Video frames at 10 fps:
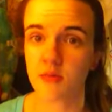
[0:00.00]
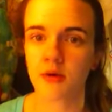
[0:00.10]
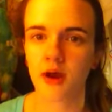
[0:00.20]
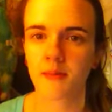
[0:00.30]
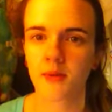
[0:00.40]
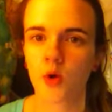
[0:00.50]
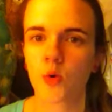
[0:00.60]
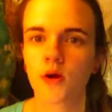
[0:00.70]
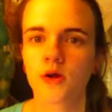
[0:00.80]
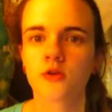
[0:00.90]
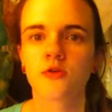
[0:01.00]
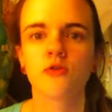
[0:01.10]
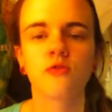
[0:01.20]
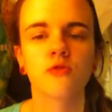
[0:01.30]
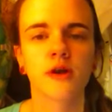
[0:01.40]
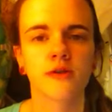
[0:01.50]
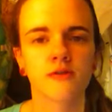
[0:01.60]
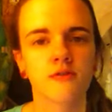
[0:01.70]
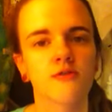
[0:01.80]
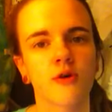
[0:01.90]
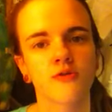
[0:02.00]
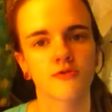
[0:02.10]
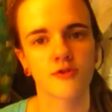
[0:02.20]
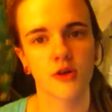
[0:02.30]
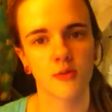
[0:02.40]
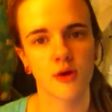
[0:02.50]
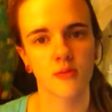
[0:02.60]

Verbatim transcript: but I'm going to answer these questions anyway